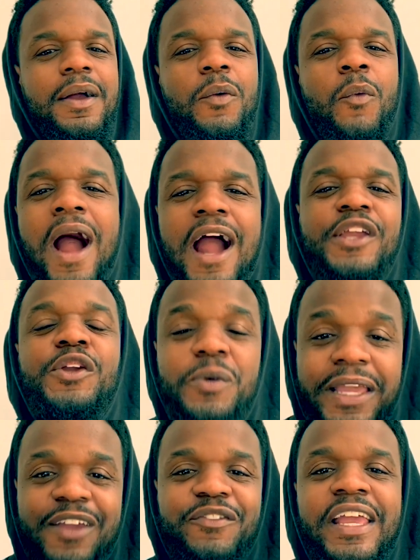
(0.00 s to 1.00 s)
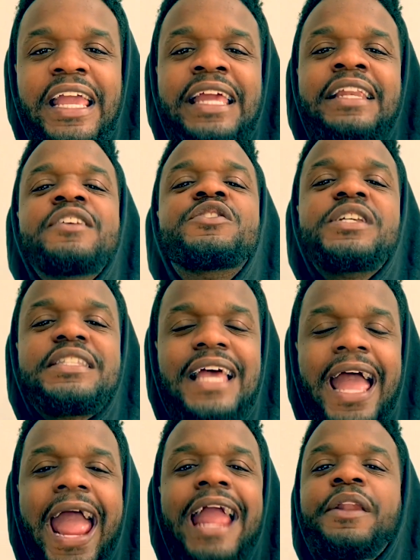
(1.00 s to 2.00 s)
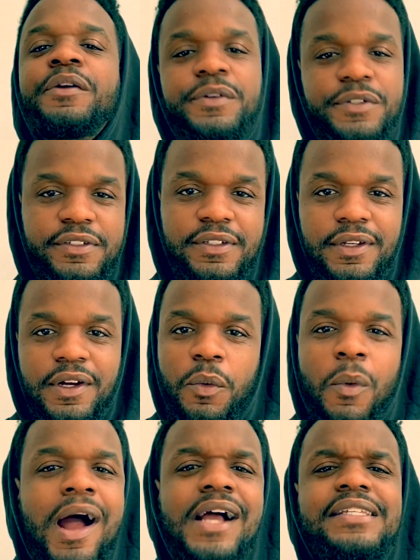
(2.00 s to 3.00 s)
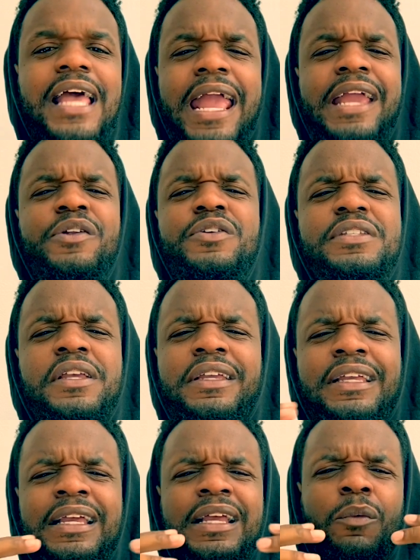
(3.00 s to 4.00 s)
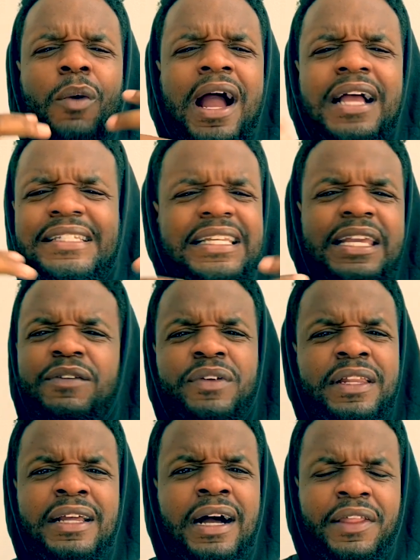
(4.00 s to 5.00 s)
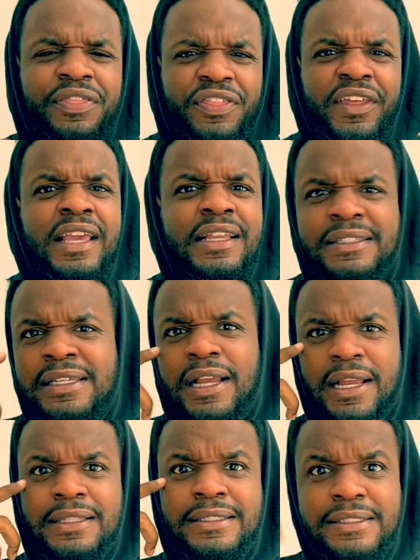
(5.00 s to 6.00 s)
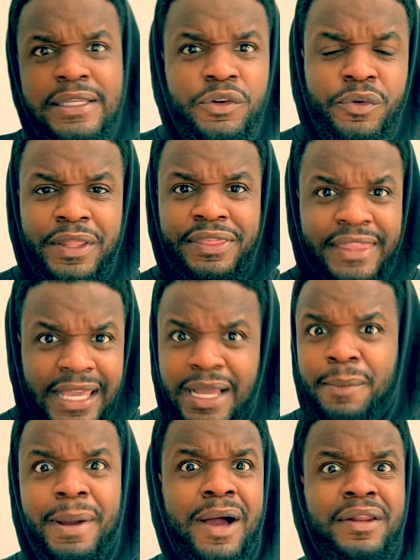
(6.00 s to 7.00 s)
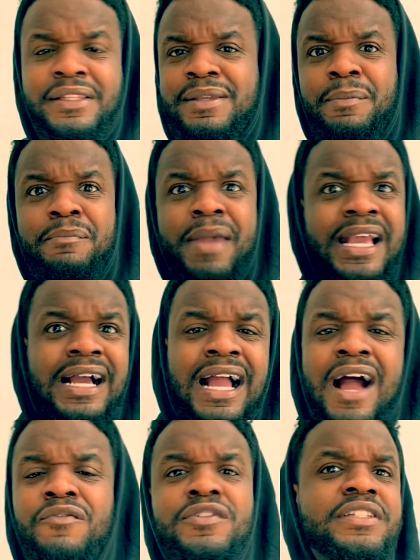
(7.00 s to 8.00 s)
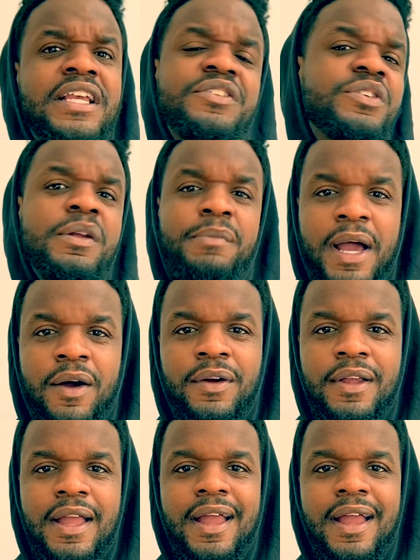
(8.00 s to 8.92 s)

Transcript: Why are you giving energy to haters? Why is it even a thing to consider and think about and to make a conversation about?